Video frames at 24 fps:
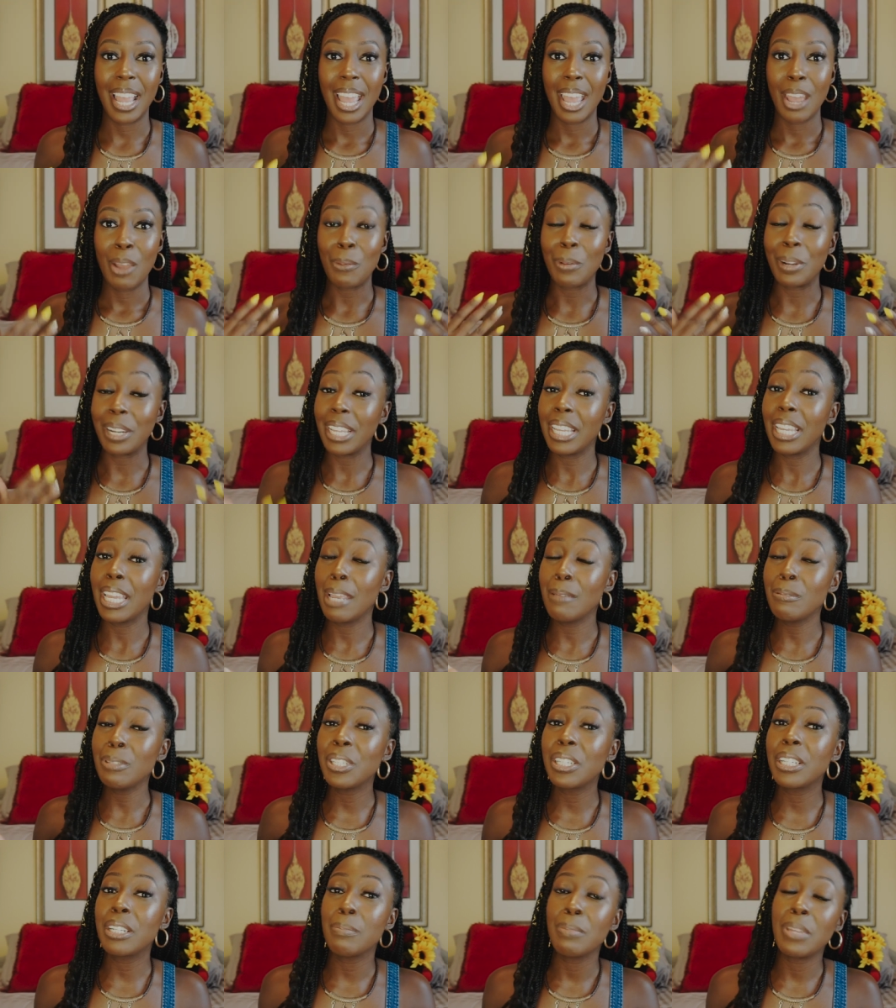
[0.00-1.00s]
When it
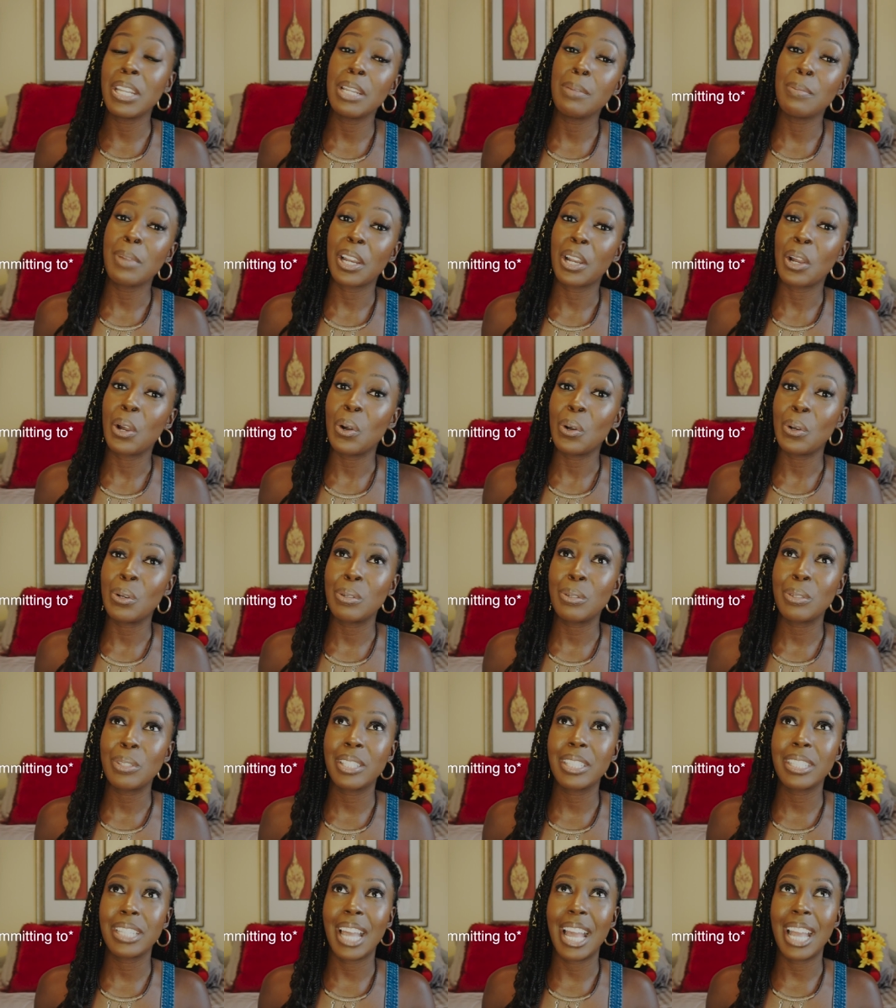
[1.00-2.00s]
came to committing my
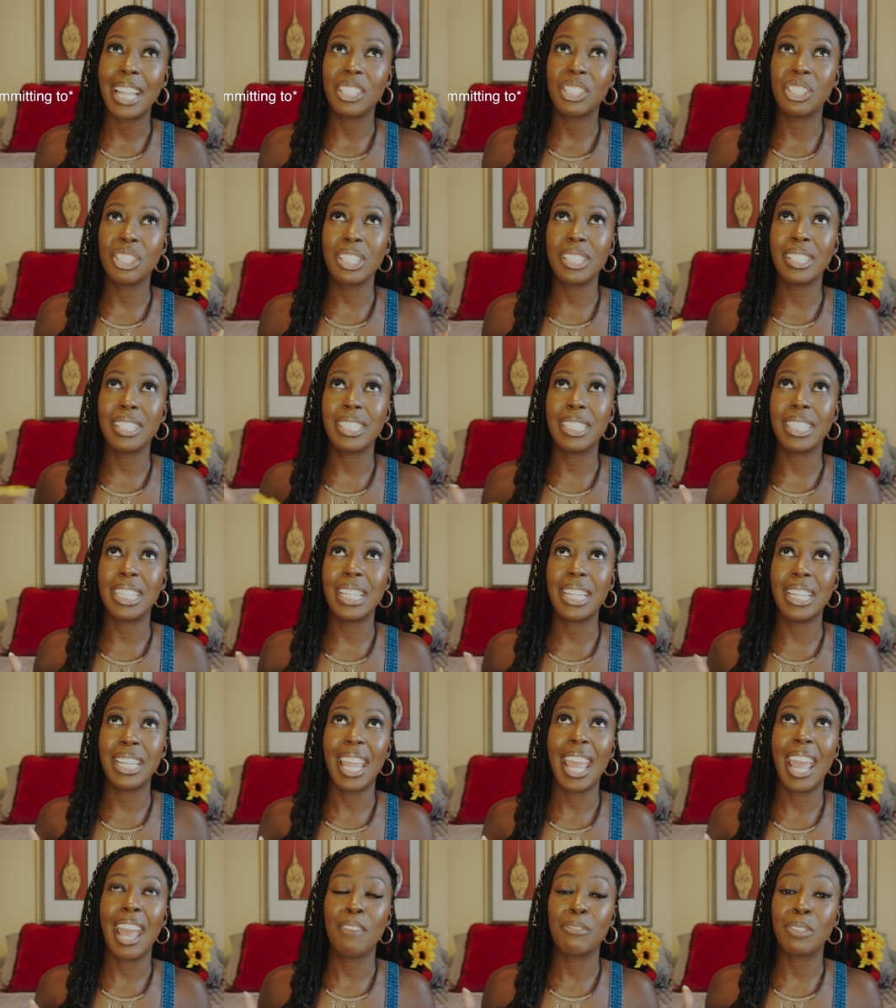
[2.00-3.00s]
goals, I just
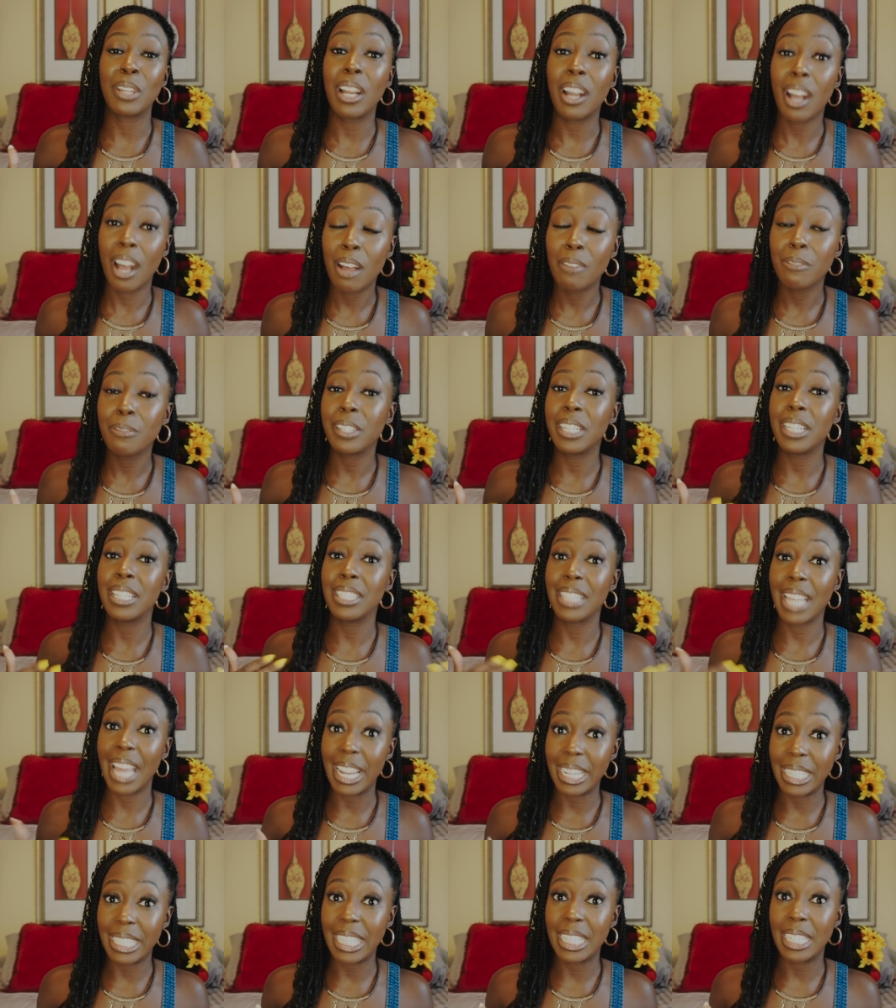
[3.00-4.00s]
didn't have the confidence
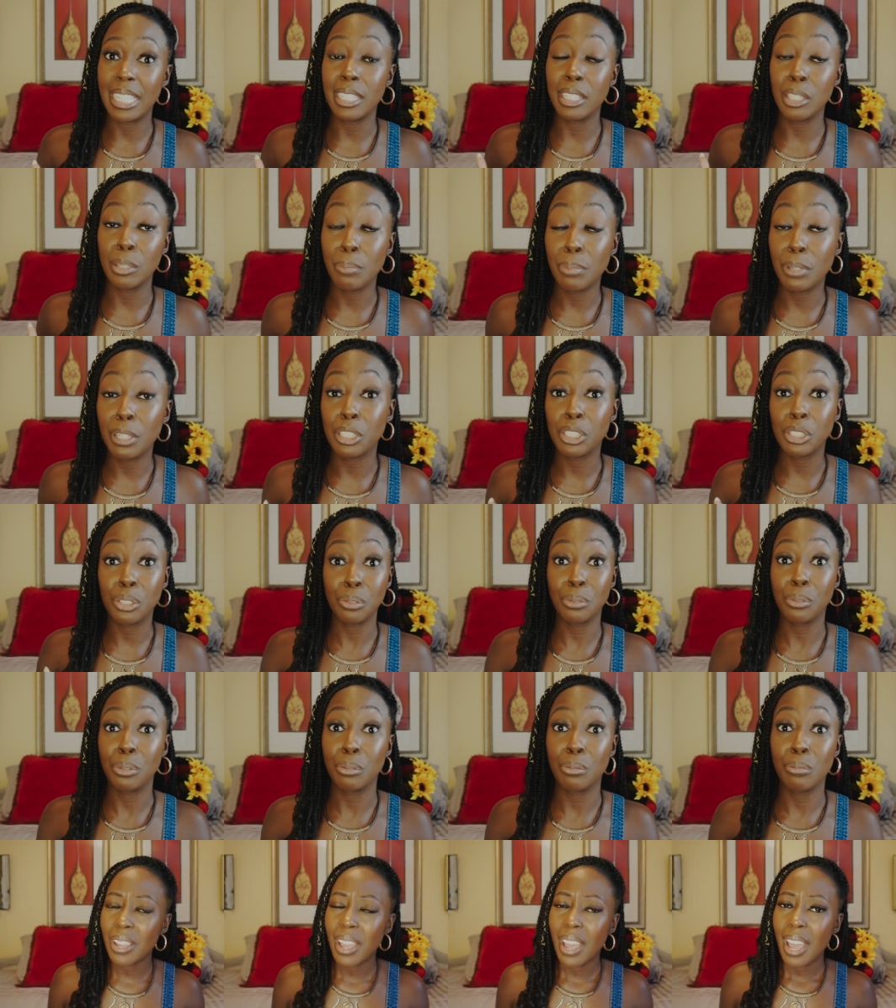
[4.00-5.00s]
I needed to push
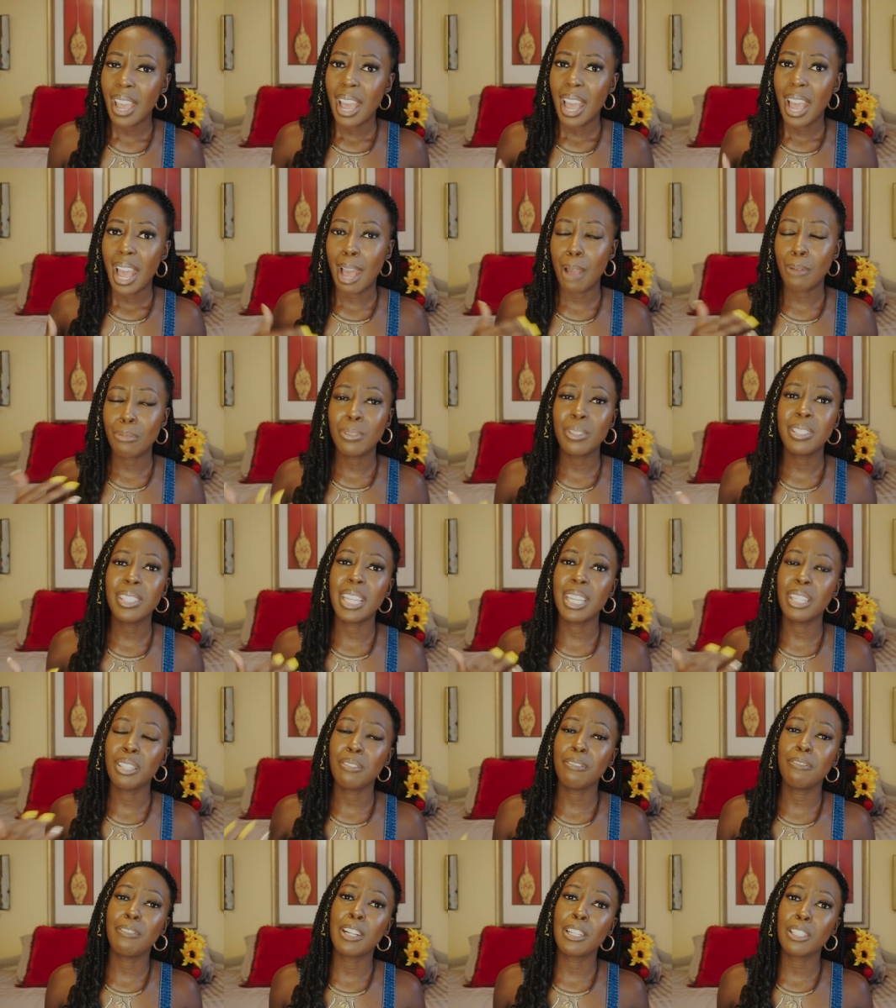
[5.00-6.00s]
through. I will say
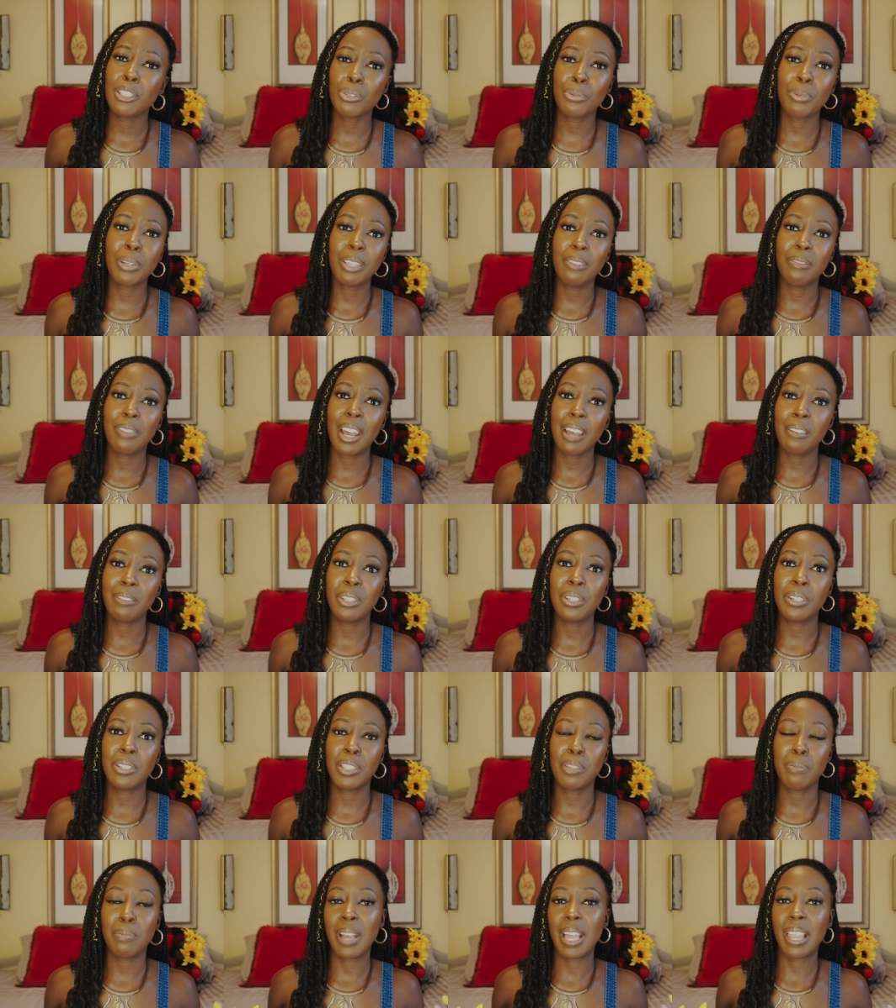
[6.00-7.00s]
the first 25
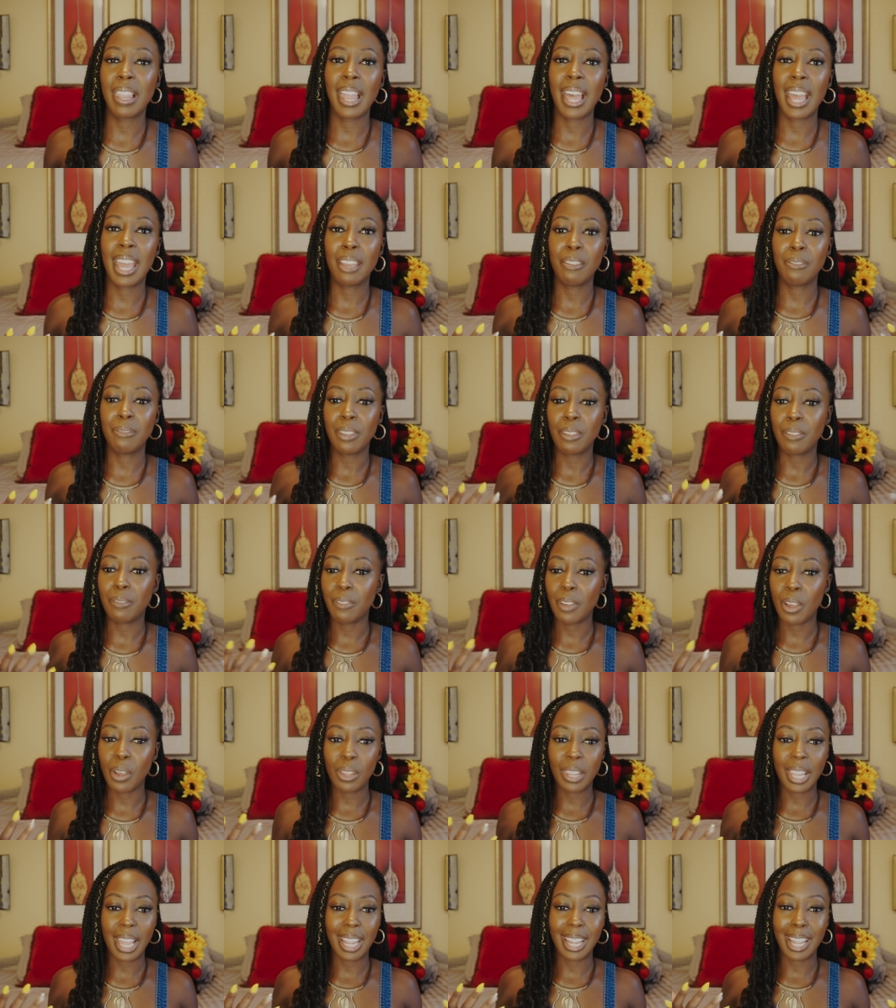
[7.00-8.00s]
years of my life, it
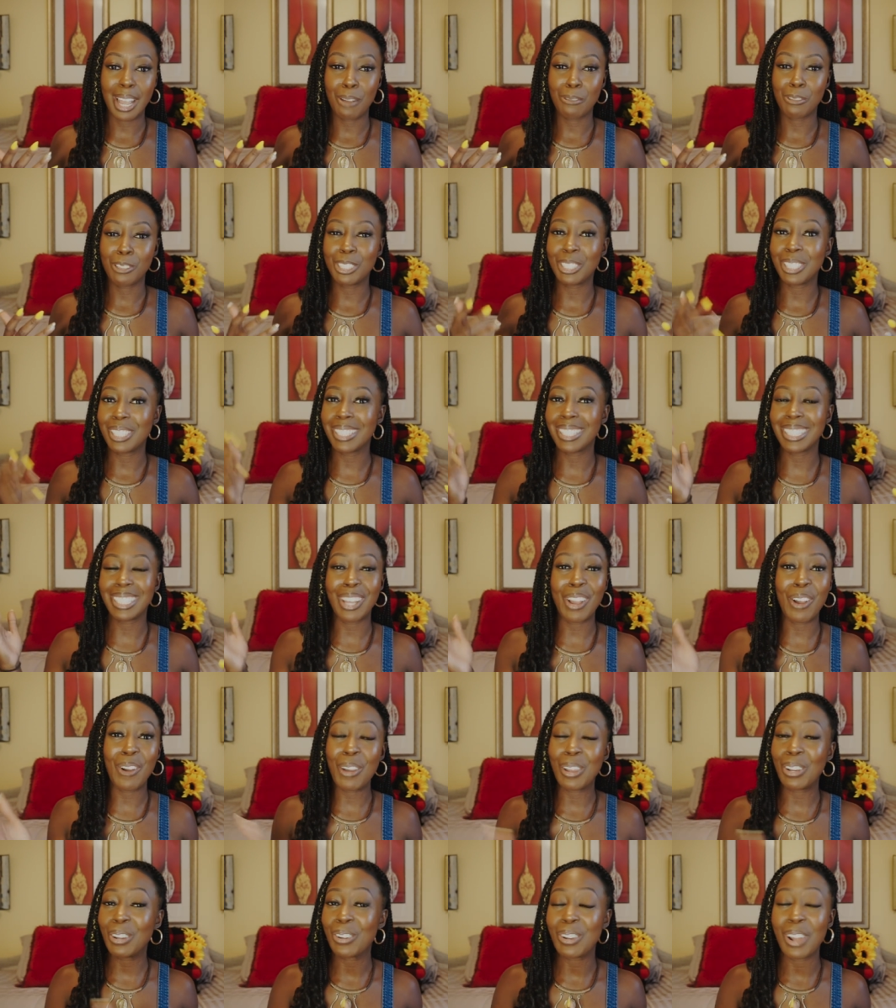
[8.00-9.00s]
felt like I was just
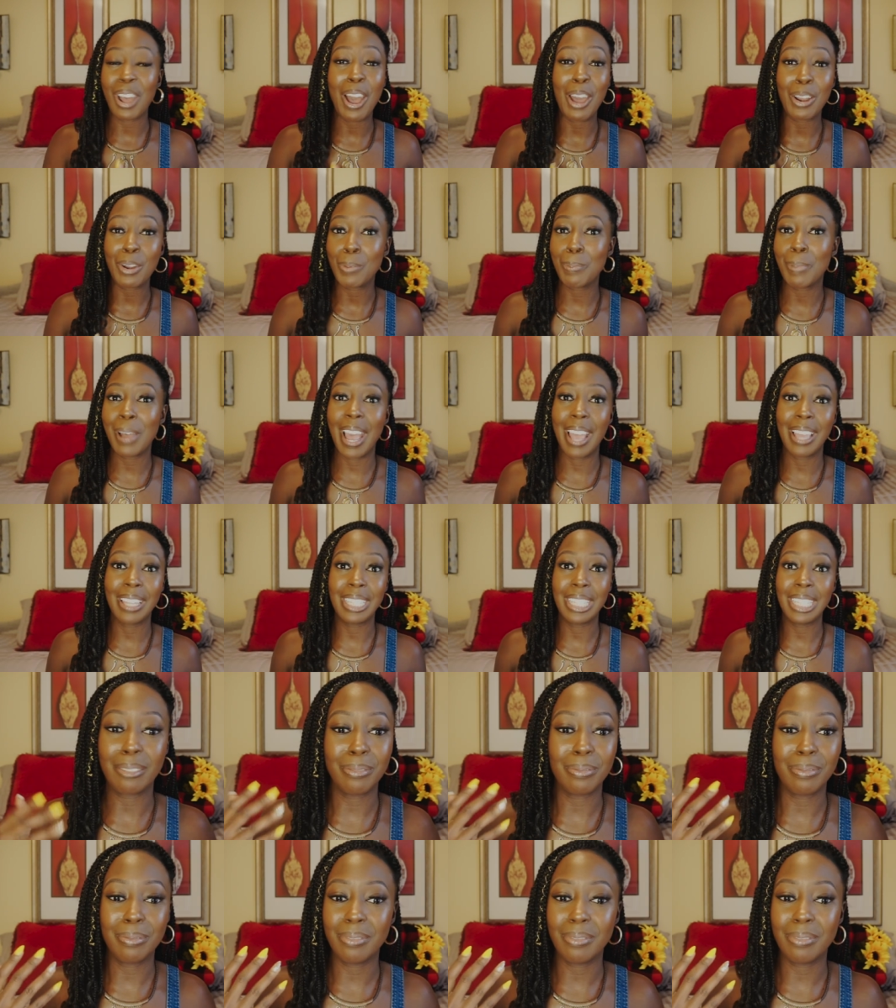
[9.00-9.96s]
going on autopilot.